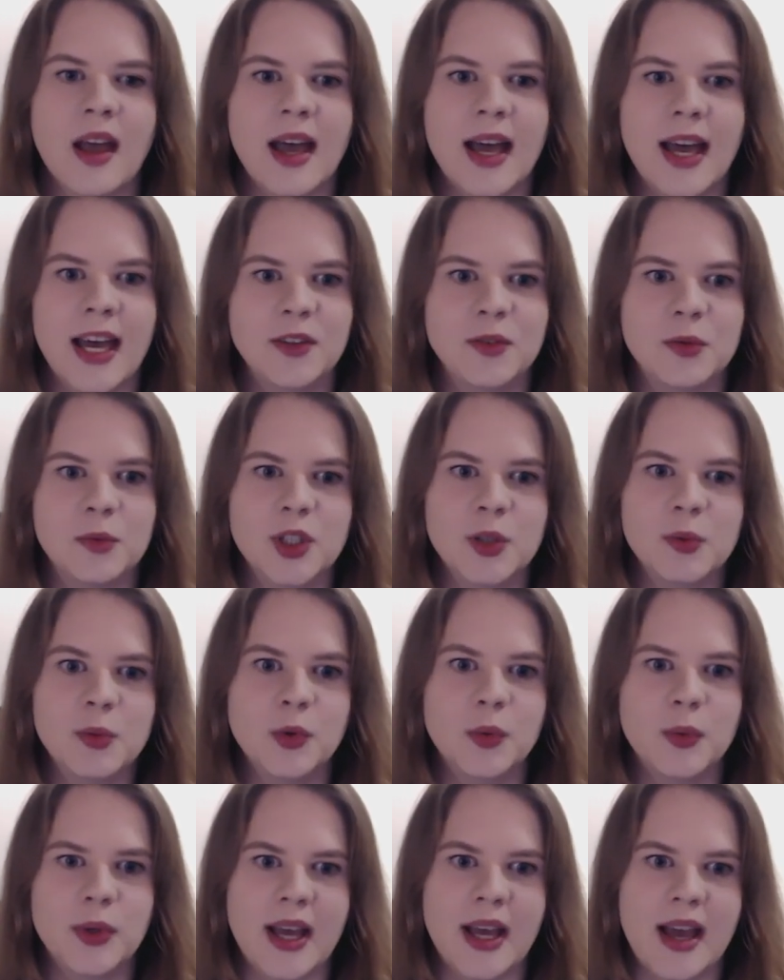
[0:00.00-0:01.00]
At
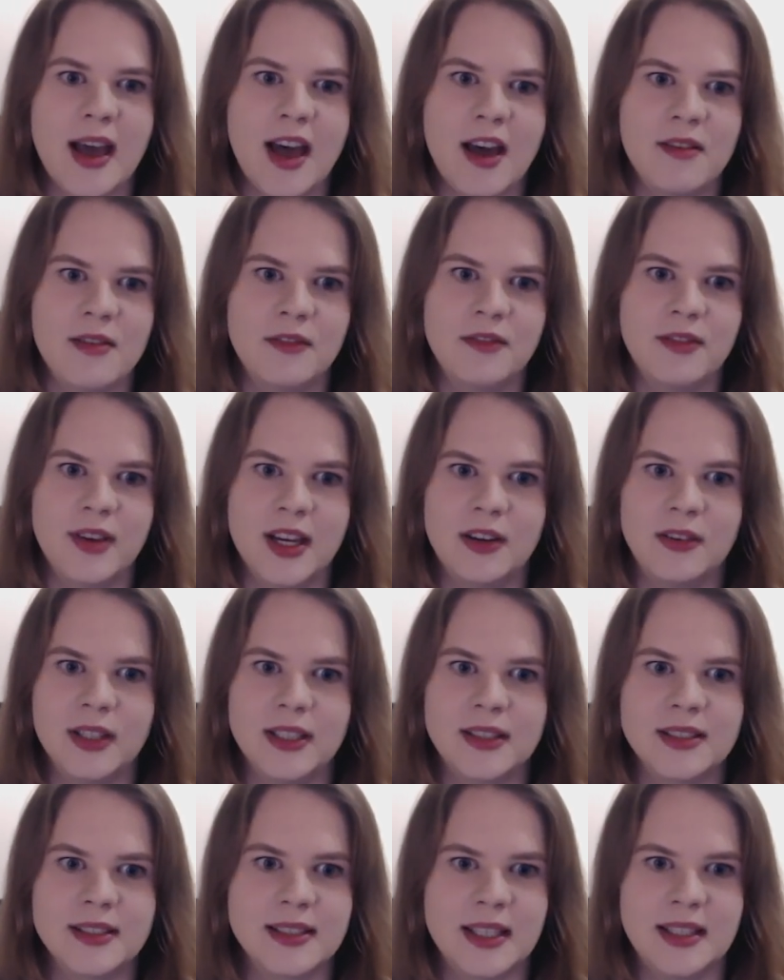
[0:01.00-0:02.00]
Formidable, we have
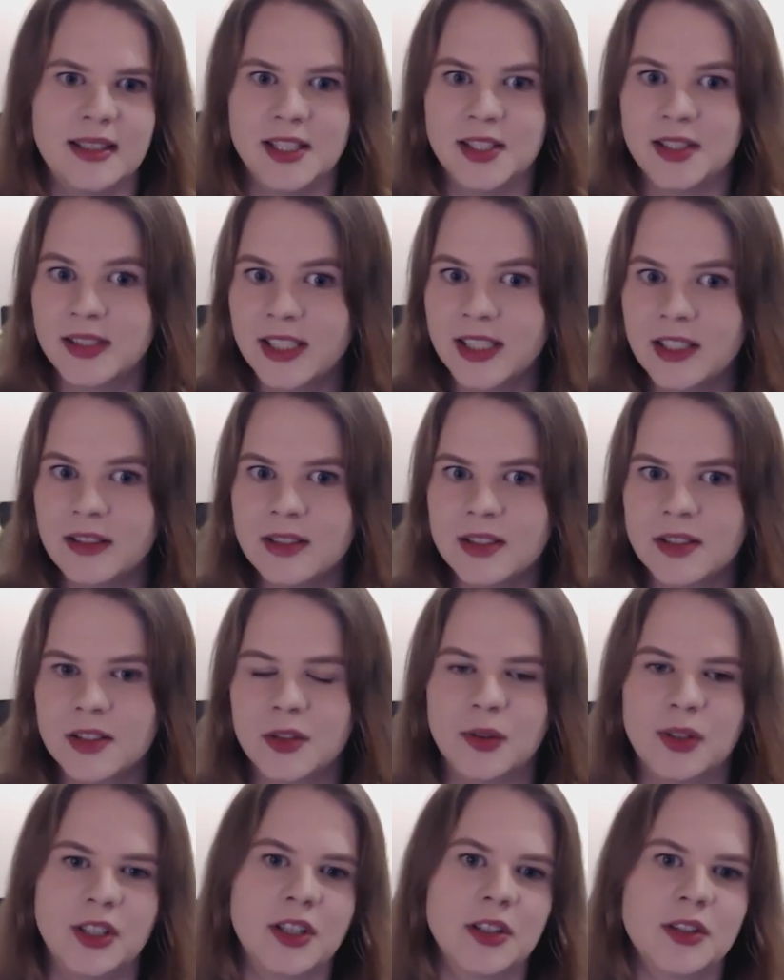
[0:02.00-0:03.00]
various initiatives to
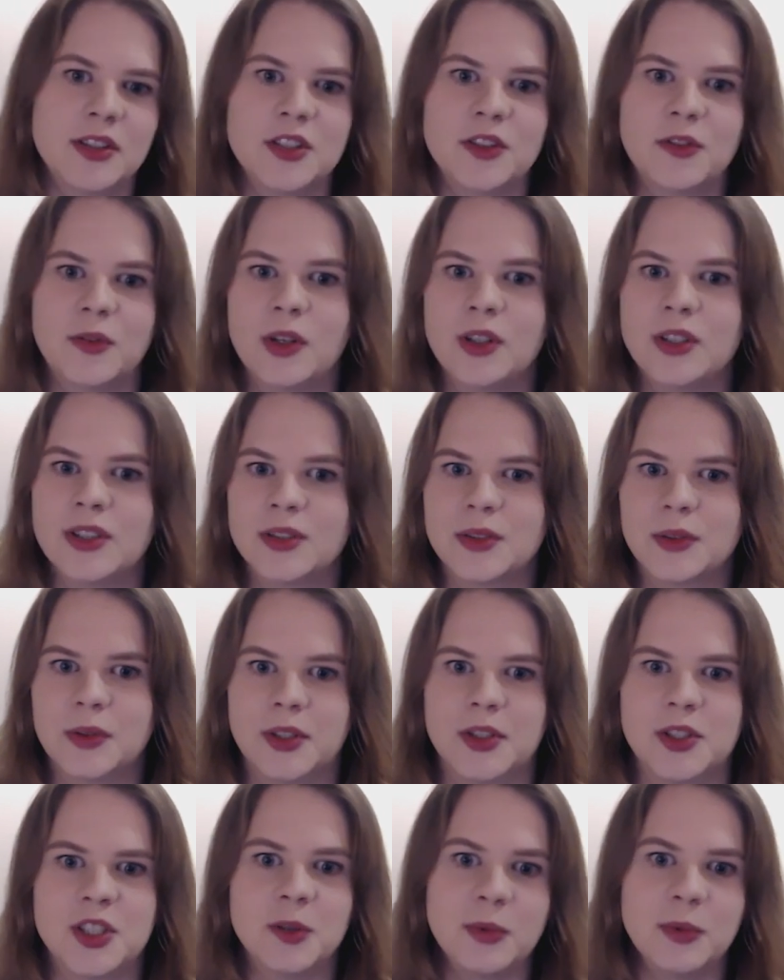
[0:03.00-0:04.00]
encourage folks to
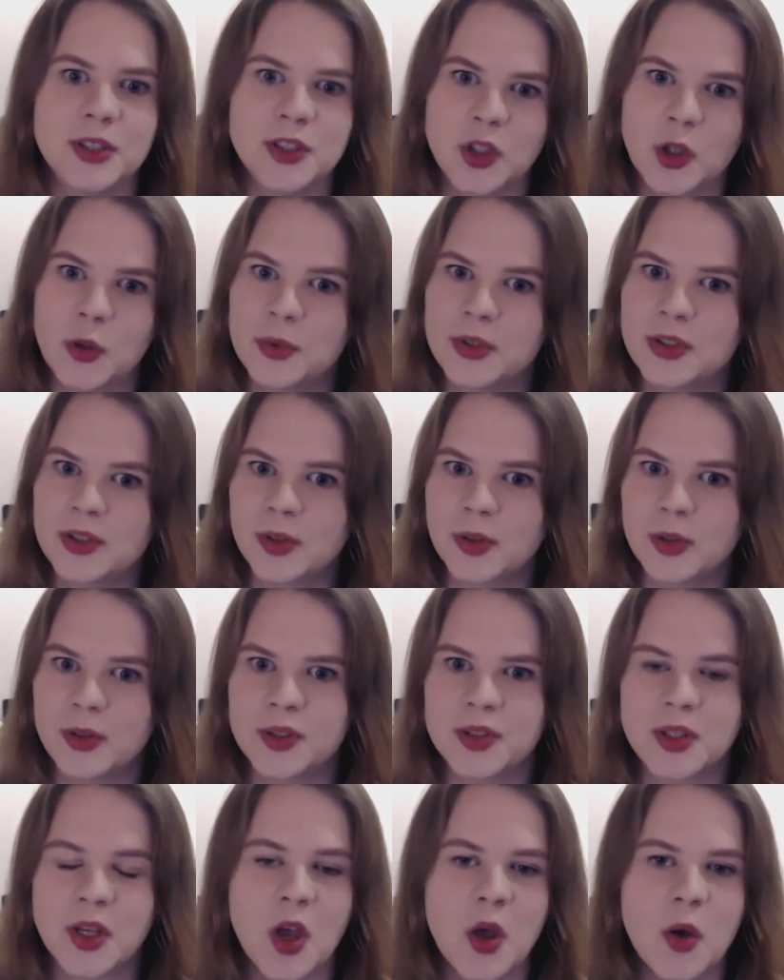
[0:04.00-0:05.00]
contribute to open
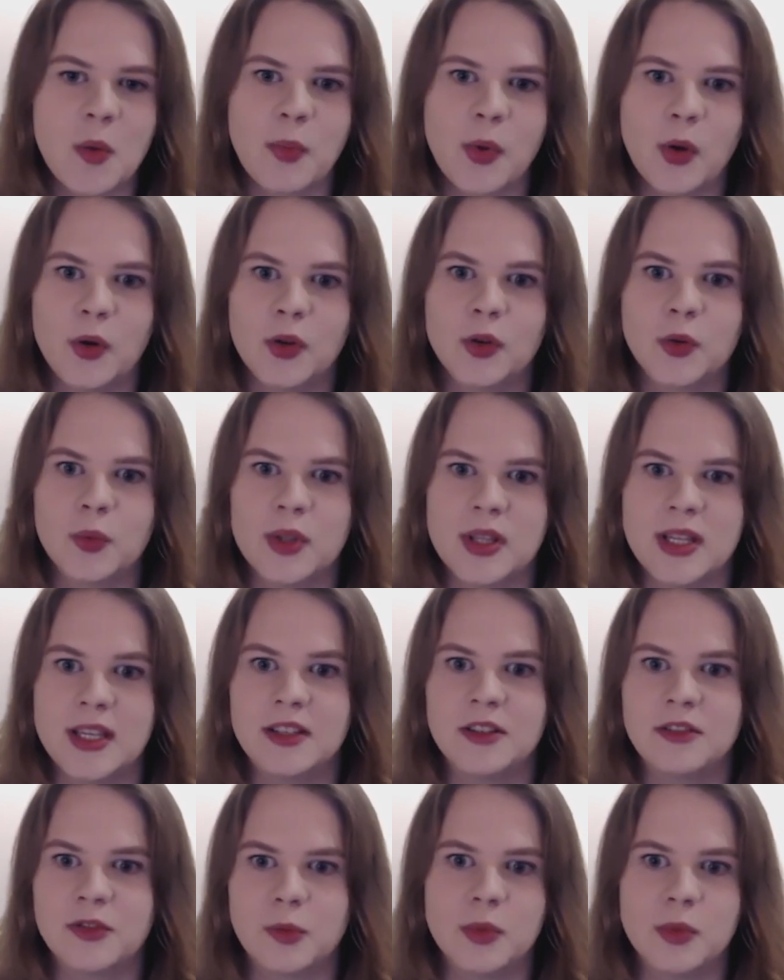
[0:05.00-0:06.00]
source, both
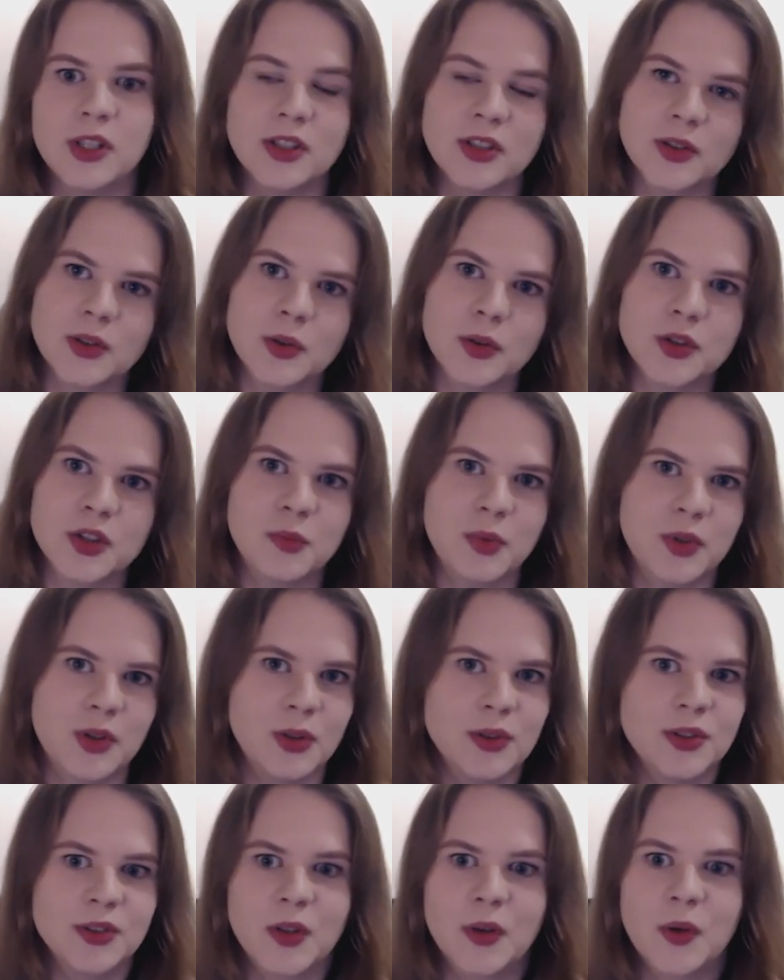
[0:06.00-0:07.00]
within Formidable source, but
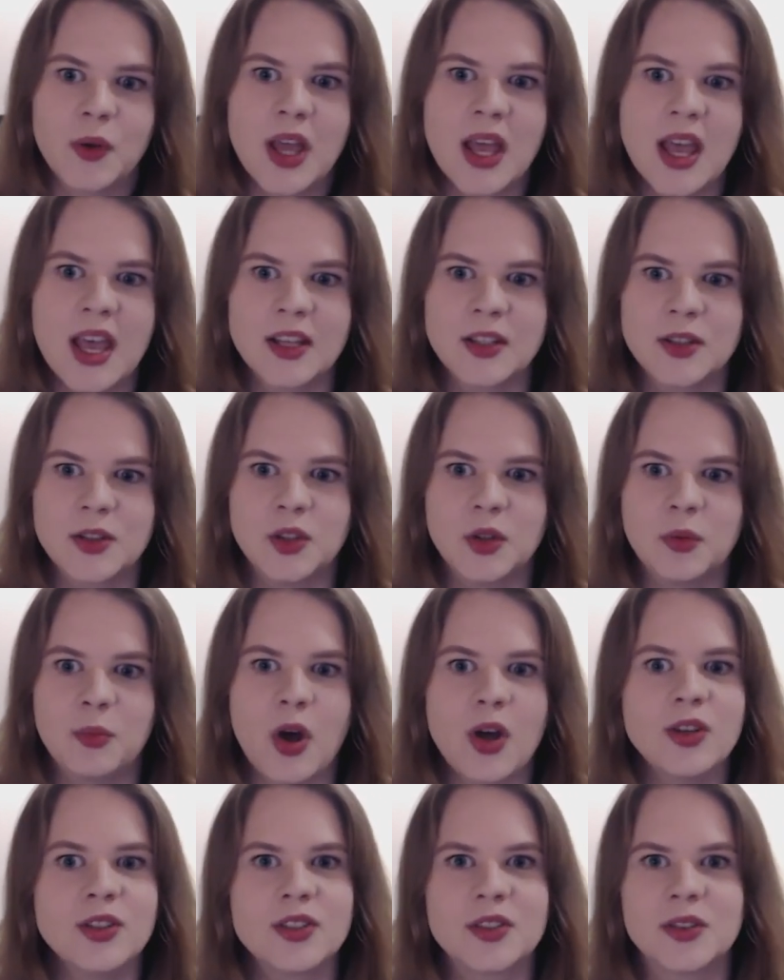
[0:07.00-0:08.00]
also to
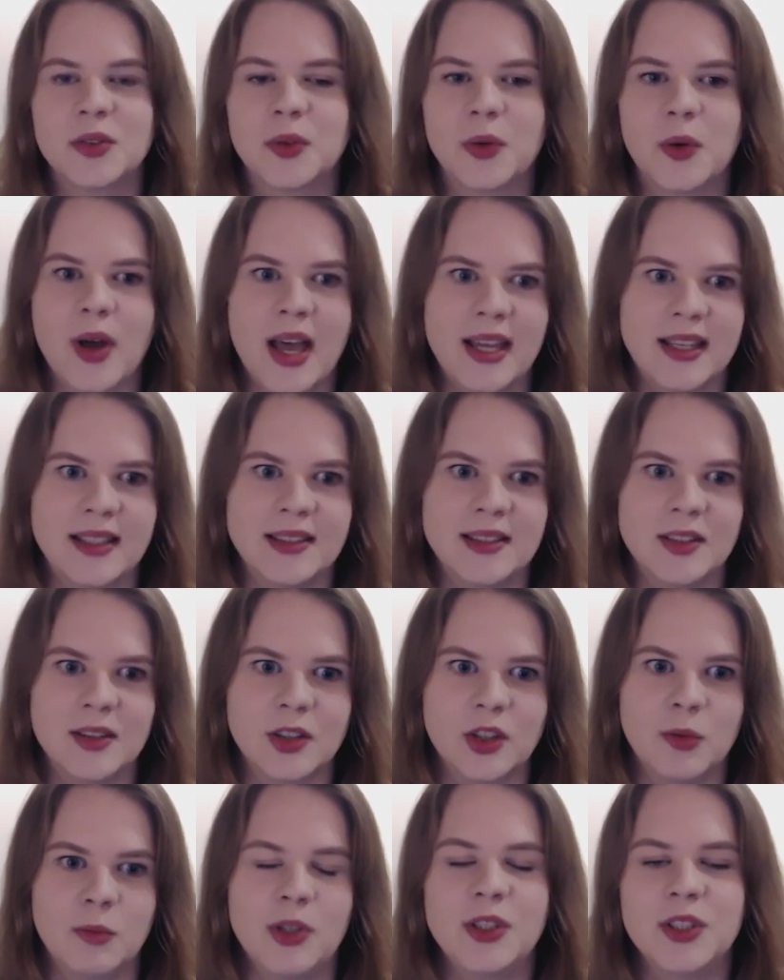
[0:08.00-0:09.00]
personal and
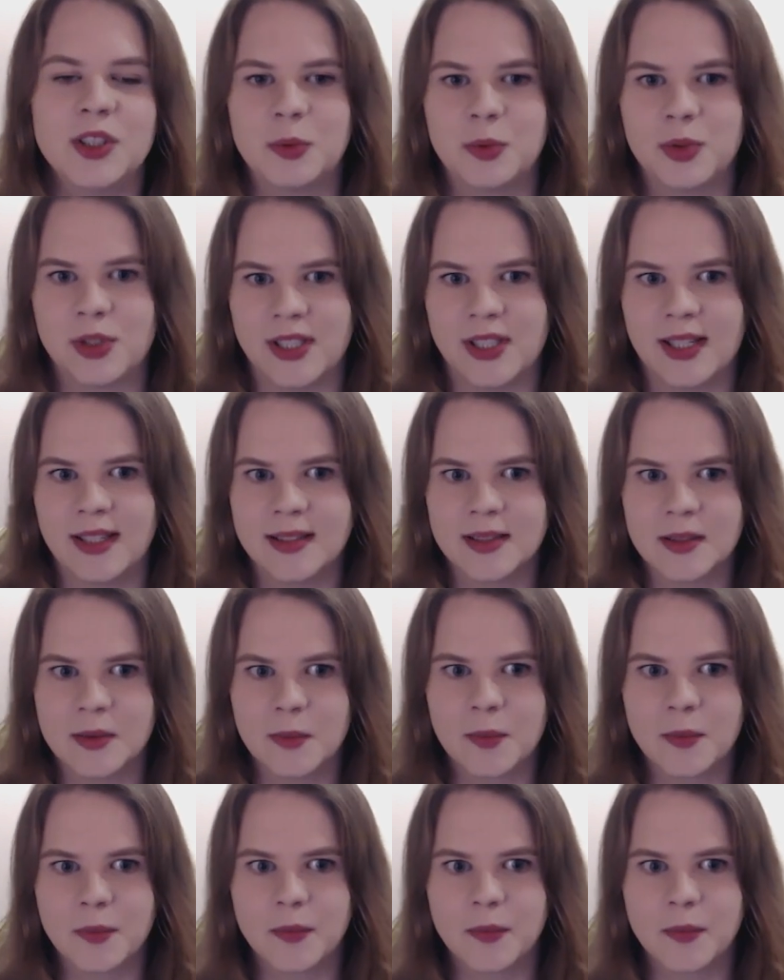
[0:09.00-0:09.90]
community projects.